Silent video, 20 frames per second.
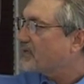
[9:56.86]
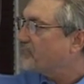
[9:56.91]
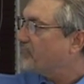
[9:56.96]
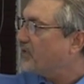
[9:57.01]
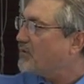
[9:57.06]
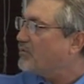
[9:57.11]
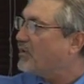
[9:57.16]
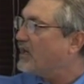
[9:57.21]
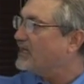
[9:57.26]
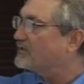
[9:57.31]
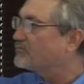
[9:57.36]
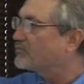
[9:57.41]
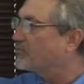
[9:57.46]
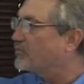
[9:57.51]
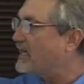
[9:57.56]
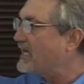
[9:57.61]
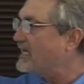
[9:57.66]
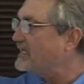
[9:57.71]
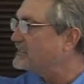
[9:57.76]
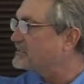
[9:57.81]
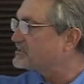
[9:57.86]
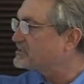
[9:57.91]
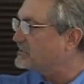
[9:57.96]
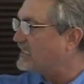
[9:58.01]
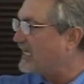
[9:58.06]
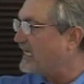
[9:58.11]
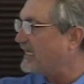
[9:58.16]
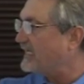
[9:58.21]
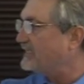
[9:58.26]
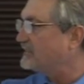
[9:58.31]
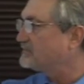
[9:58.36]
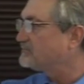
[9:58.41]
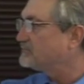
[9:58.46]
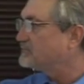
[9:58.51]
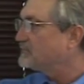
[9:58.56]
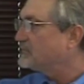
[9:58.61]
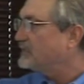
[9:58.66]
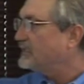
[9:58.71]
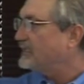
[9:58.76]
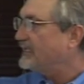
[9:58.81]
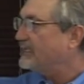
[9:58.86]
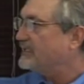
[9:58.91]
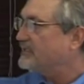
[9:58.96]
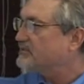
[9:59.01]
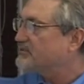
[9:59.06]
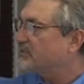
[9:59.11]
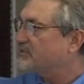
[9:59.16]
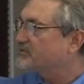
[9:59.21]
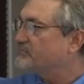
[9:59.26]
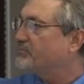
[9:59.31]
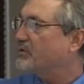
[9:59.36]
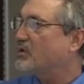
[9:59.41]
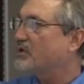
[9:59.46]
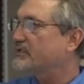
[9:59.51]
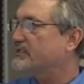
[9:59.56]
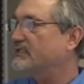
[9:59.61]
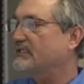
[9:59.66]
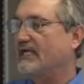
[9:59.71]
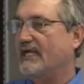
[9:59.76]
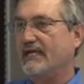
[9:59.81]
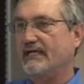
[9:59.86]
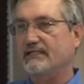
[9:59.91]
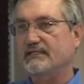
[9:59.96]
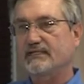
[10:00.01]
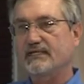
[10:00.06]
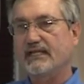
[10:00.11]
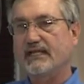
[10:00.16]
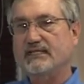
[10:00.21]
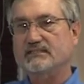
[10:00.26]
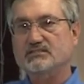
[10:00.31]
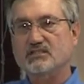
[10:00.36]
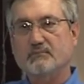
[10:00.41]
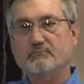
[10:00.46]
but what Ray is saying is it's more than that. It's